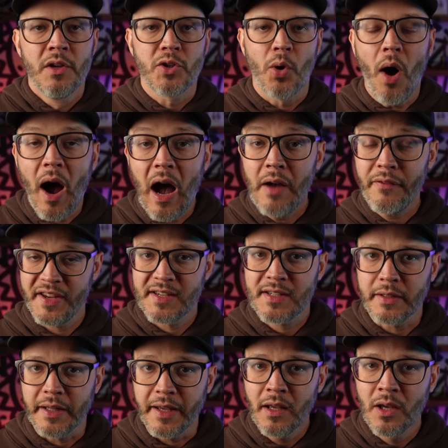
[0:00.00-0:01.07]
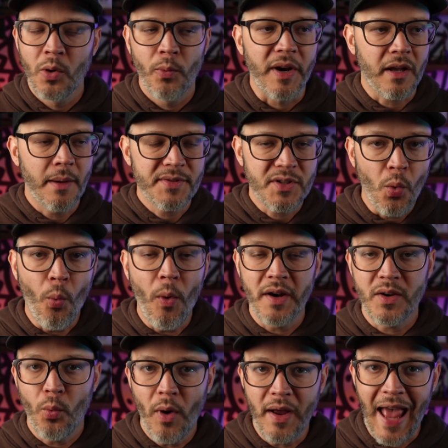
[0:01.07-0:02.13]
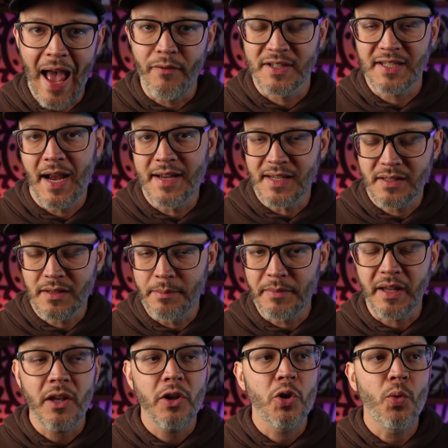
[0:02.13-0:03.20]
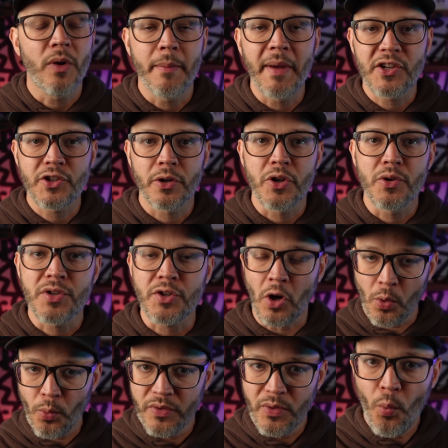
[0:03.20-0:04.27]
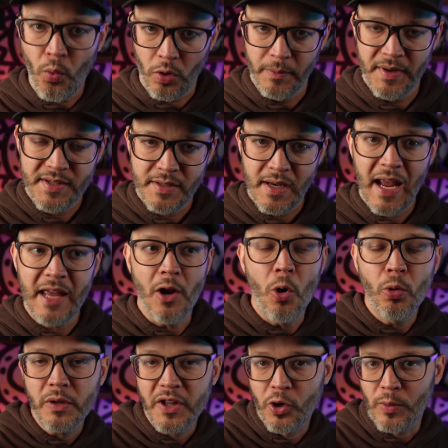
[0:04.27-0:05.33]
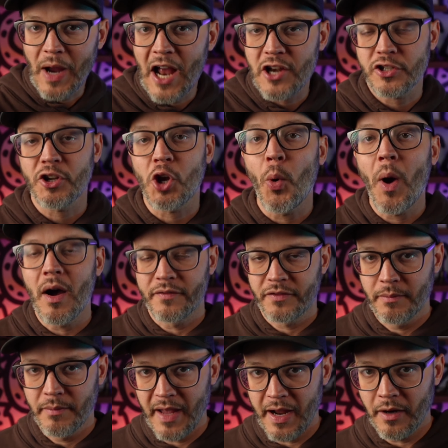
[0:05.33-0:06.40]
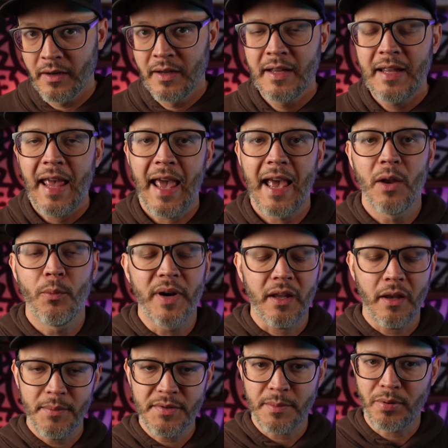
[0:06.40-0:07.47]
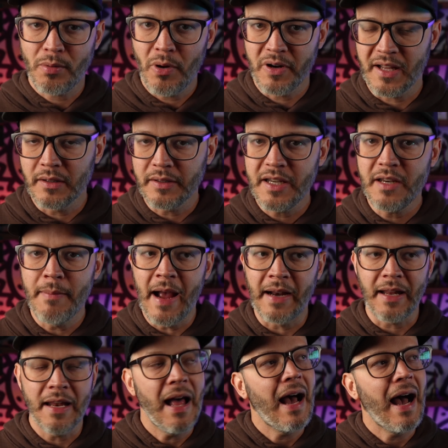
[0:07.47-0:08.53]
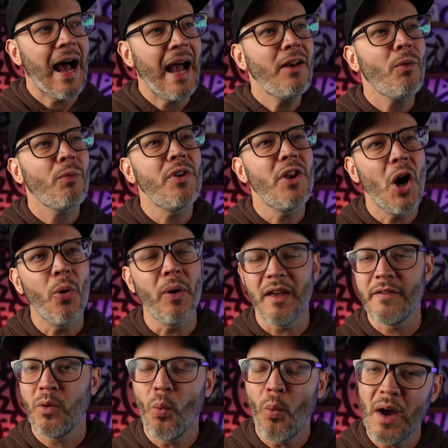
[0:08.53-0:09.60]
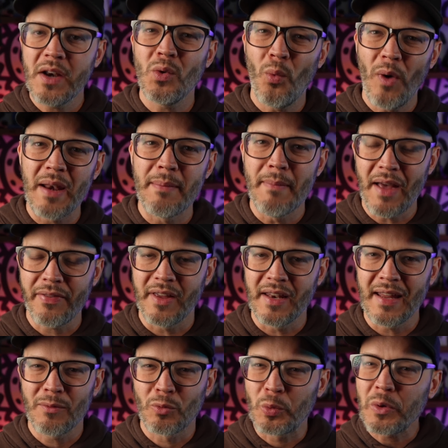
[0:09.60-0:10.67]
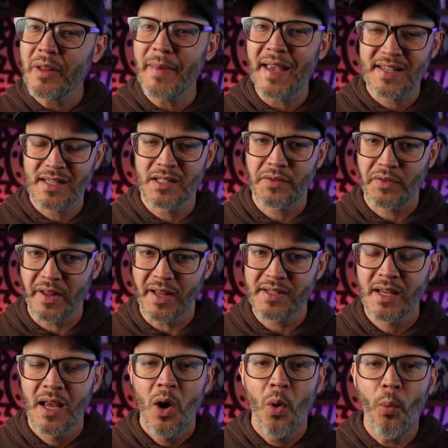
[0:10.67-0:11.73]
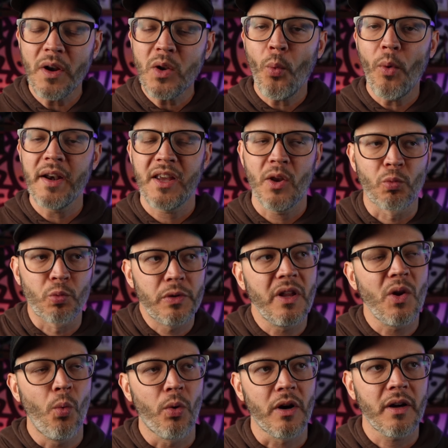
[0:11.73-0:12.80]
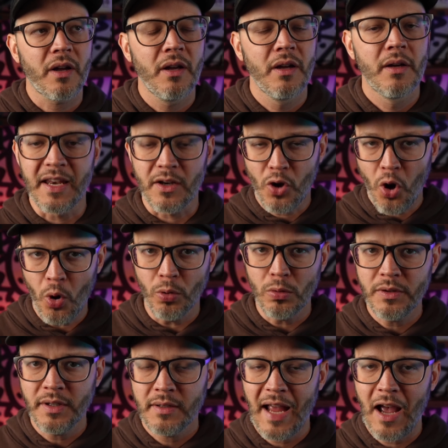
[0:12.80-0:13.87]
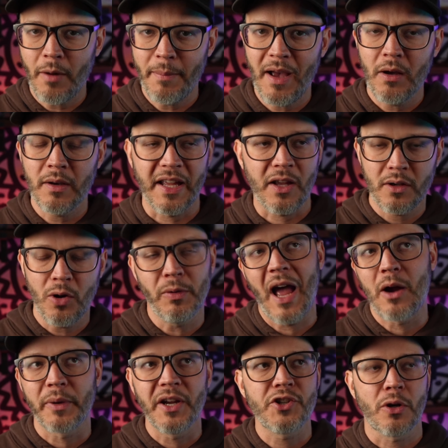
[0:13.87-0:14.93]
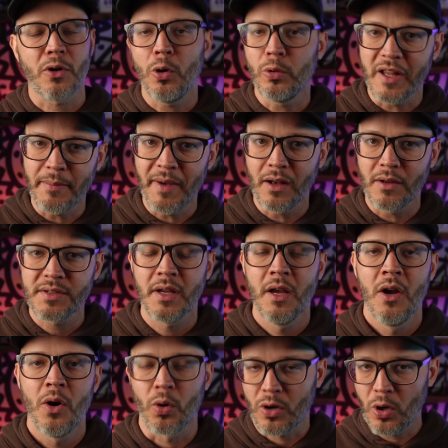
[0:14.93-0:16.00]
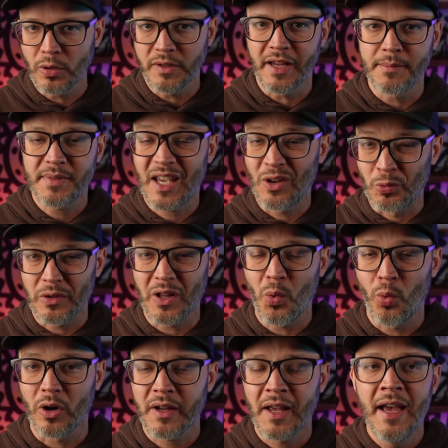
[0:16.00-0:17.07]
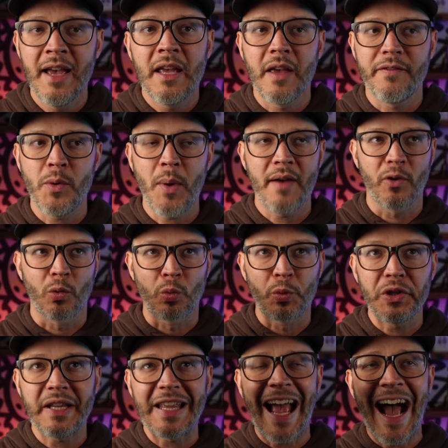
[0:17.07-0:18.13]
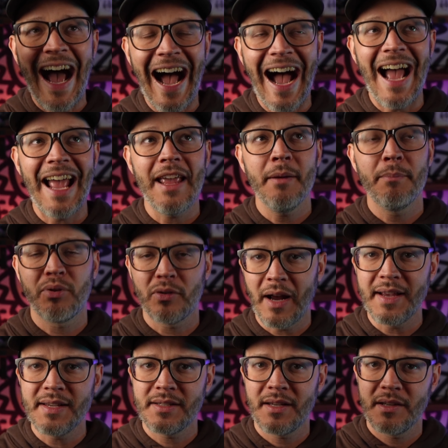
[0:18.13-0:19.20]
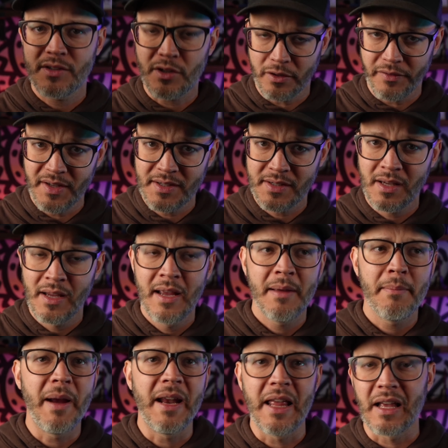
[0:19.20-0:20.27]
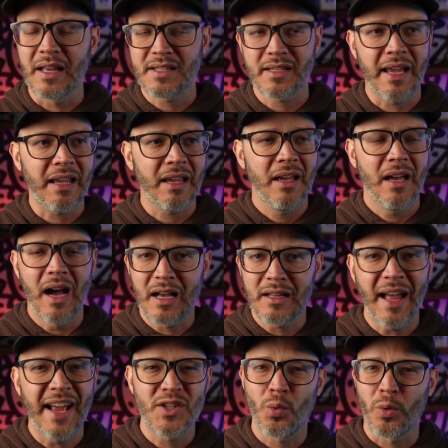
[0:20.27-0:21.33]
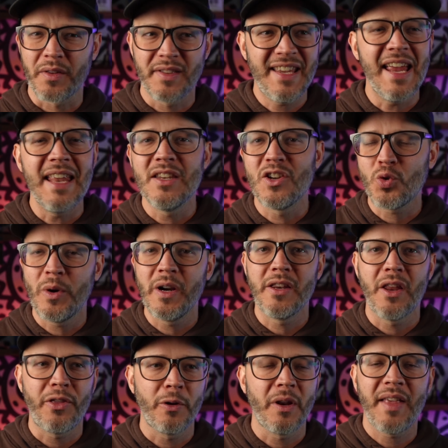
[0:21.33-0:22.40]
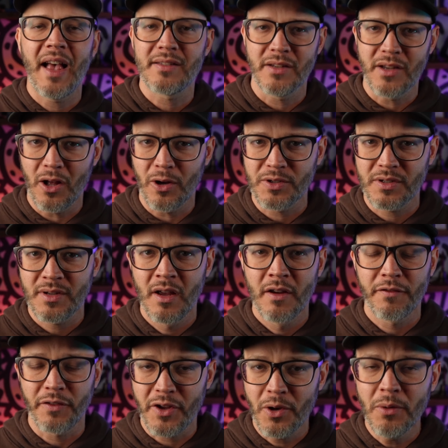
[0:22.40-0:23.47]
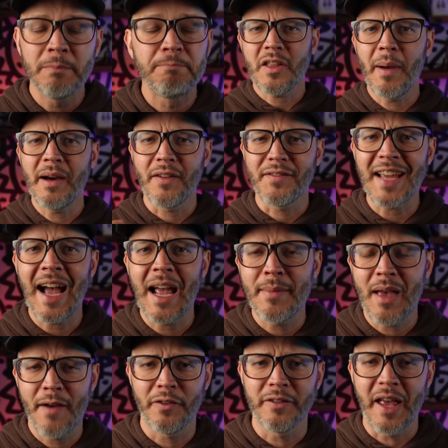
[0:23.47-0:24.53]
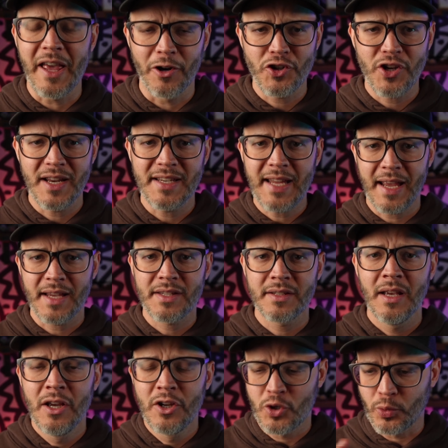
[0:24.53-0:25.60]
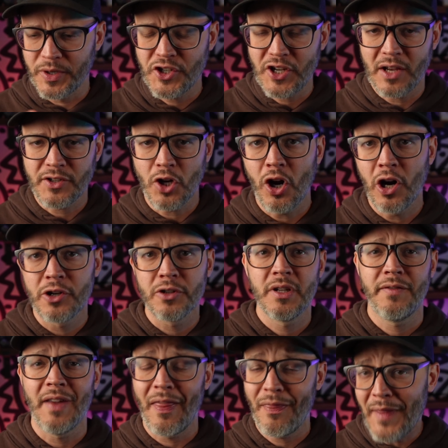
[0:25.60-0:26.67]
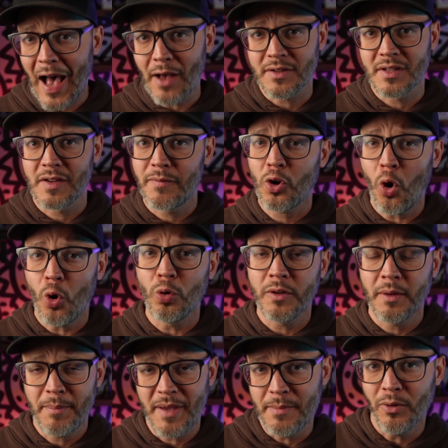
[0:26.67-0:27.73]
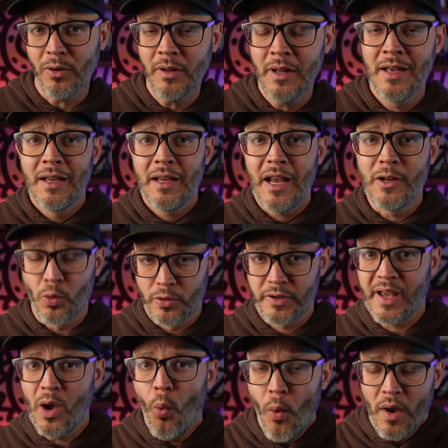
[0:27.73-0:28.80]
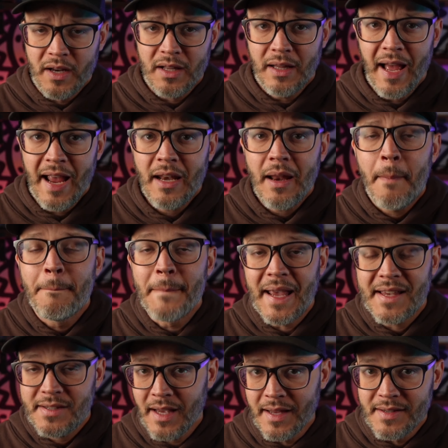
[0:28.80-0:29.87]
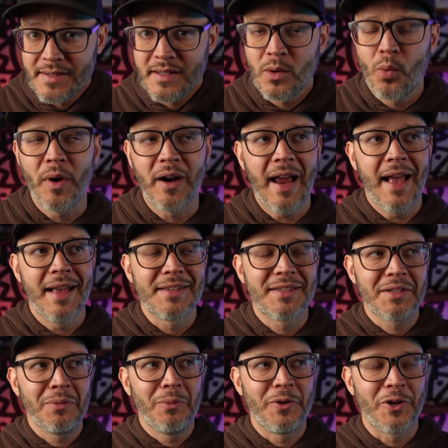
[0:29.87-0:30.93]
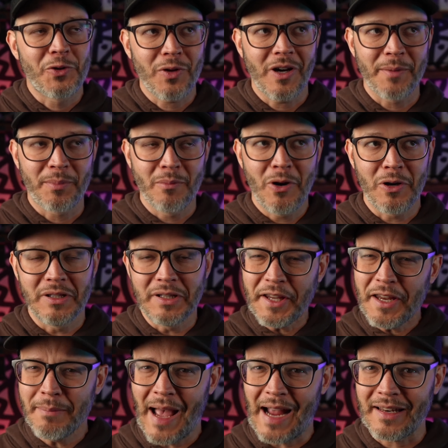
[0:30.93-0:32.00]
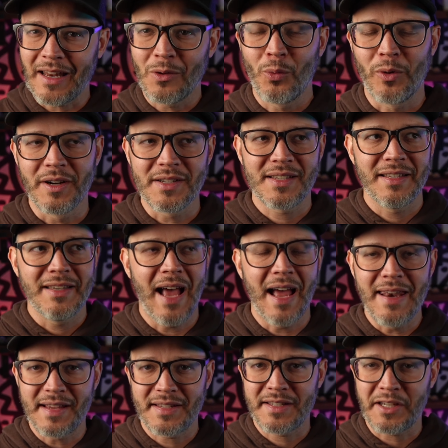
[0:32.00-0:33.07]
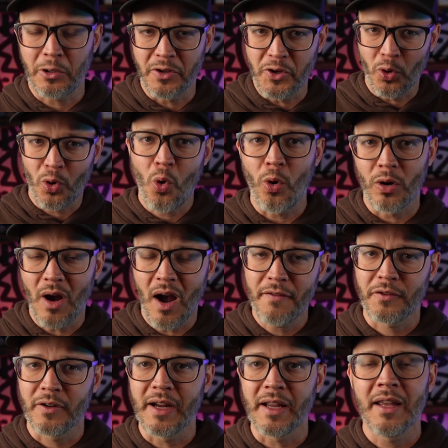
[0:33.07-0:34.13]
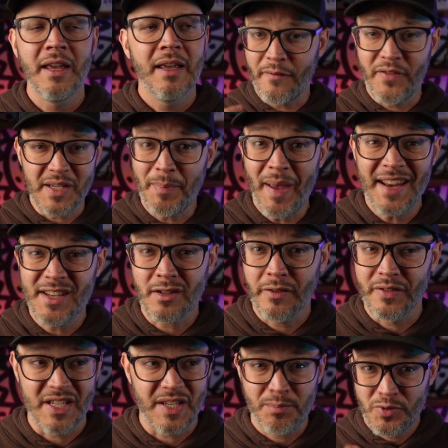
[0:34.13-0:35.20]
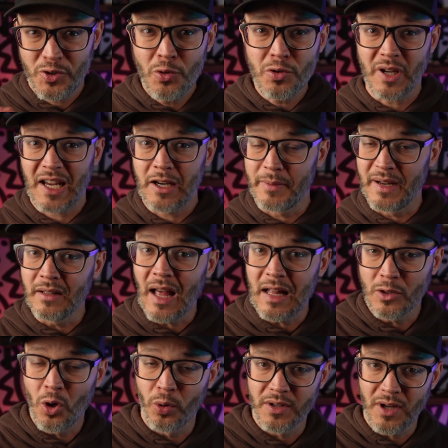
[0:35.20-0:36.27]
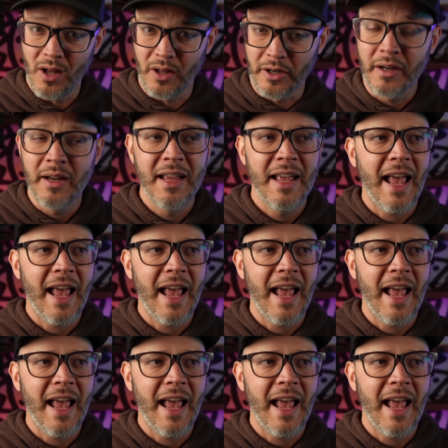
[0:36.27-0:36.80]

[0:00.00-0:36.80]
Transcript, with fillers: So obviously, when it comes to one-to-one advertising something, you want to make sure you start with the warmest and only gradually go out from there. And when it comes to promoting a lead magnet, I don't know if one-to-one method really makes sense for this. One-to-one can really work in cold outbound, like cold outreach or cold emails or cold D Ms can really work if you have a really high-priced service, meaning it's like a client's worth ten to twenty to thirty thousand dollars for you. The amount of time, effort, and energy it takes to reach out to hundreds, if not thousands of cold people in order to get one client makes sense. Whereas when you're trying to promote a lead magnet where it's not necessarily your core offering, if it's a paid service, it's usually going to be a lot lower dollar.